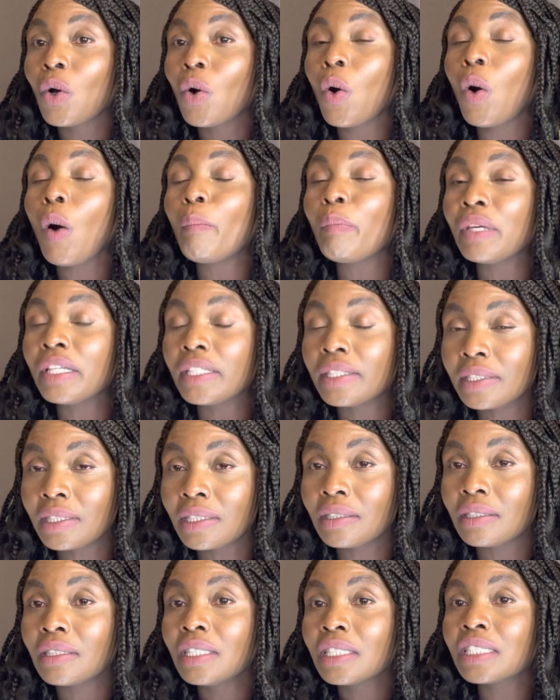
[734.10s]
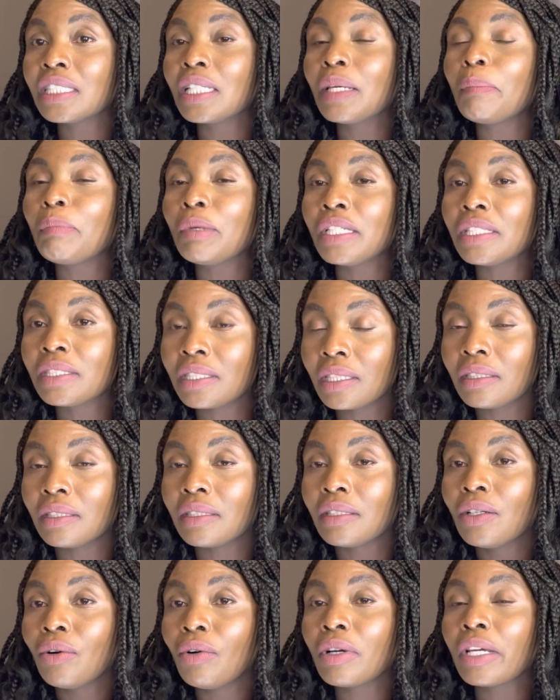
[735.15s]
OPT, CPT.
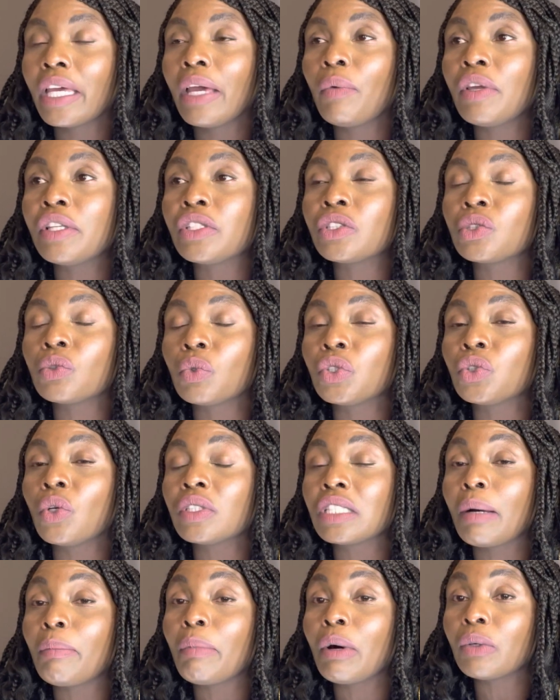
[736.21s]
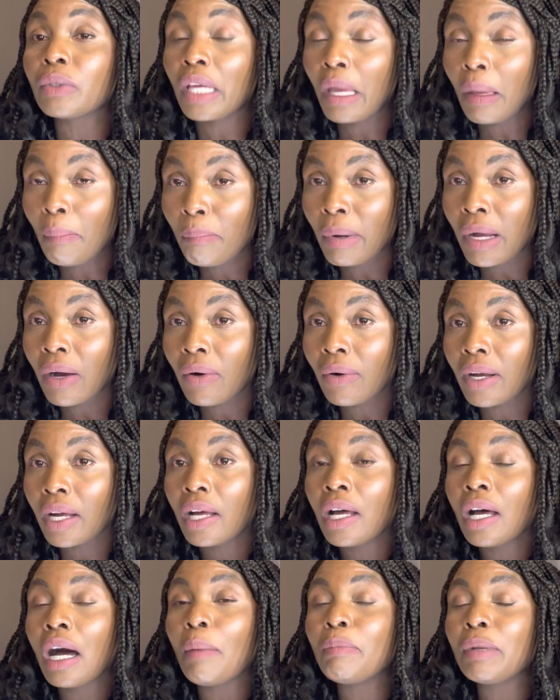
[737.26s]
Okay, we talked about Empower,
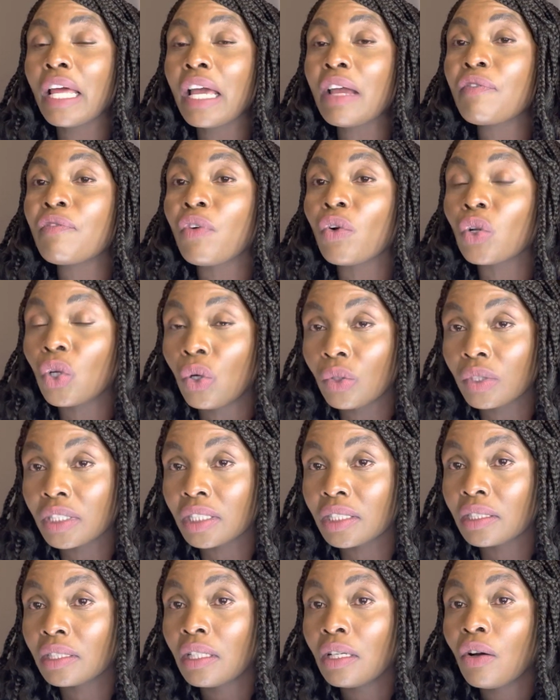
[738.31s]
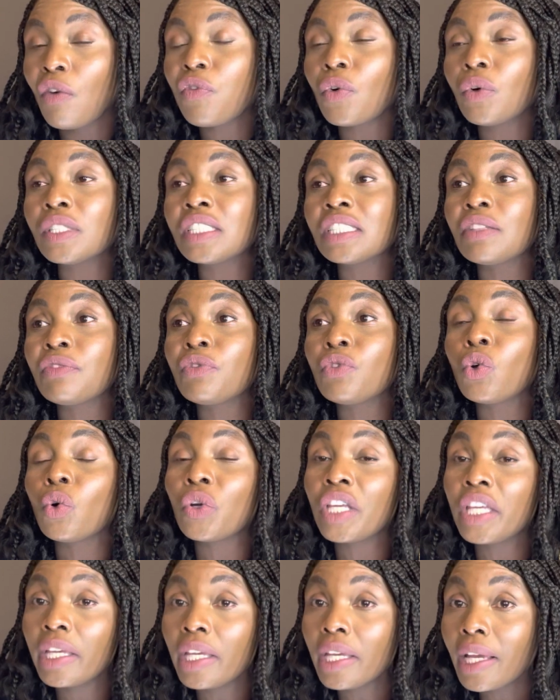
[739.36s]
applying for loans. Of course, if you're
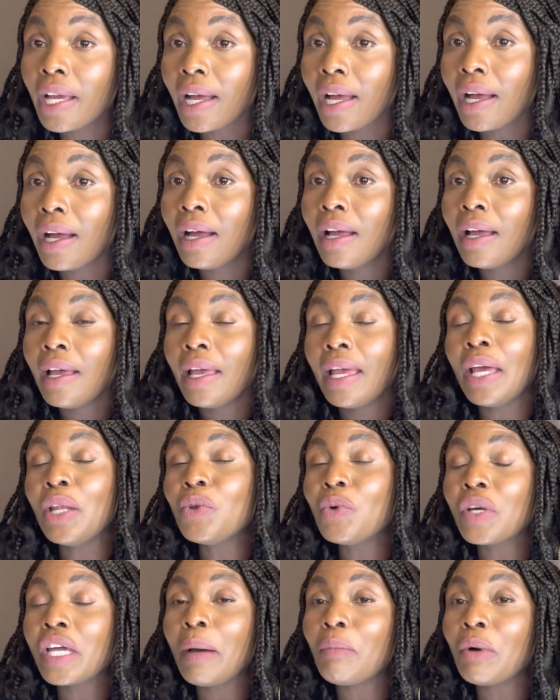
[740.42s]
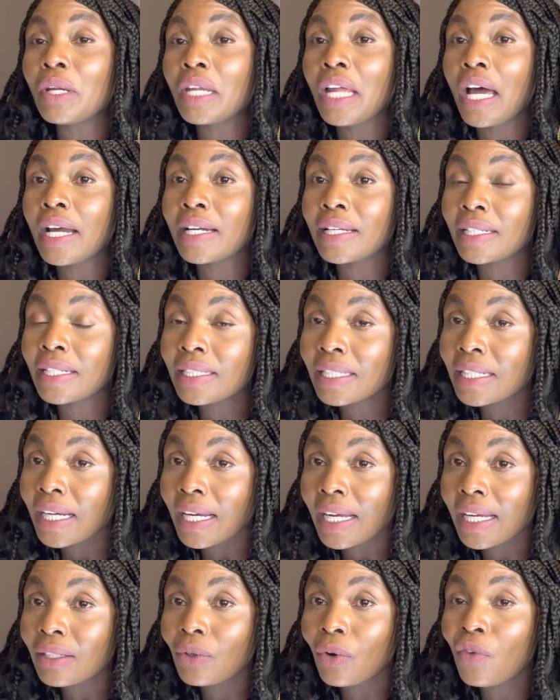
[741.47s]
here and you came on a green
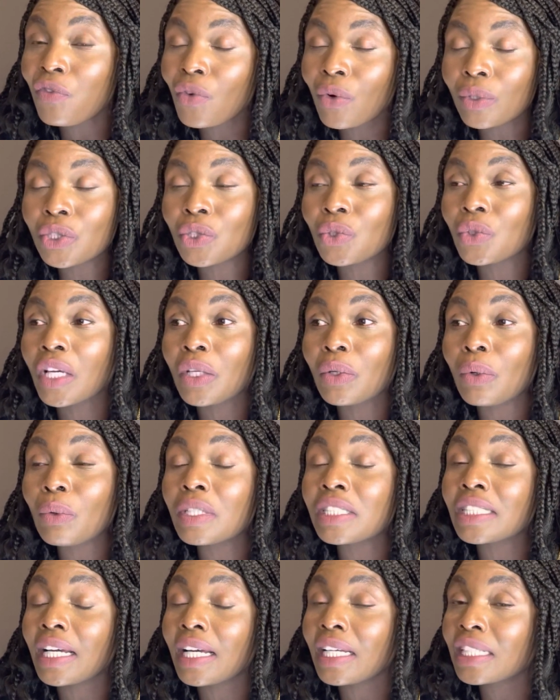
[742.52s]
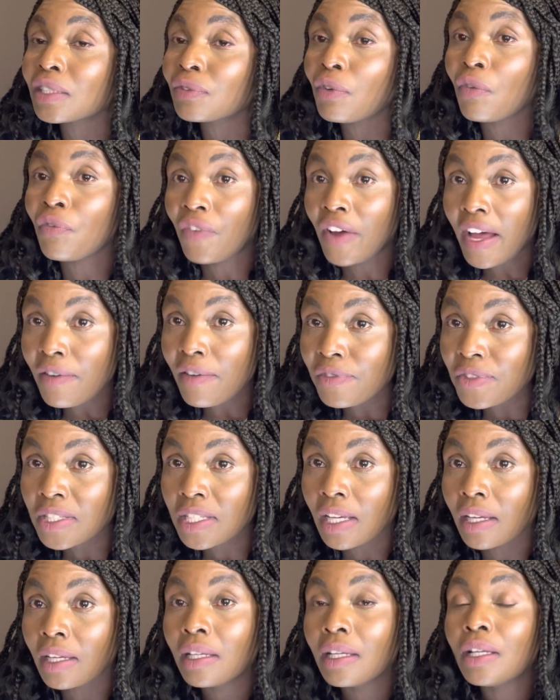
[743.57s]
card, of course you can always ask for
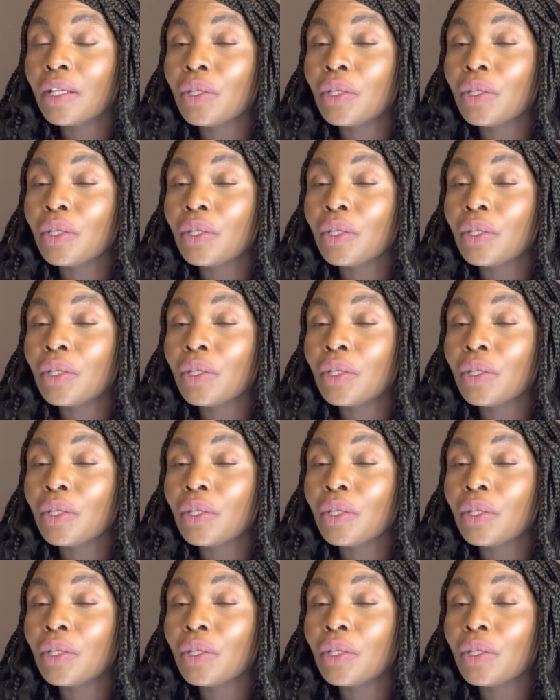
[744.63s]
FAFSA.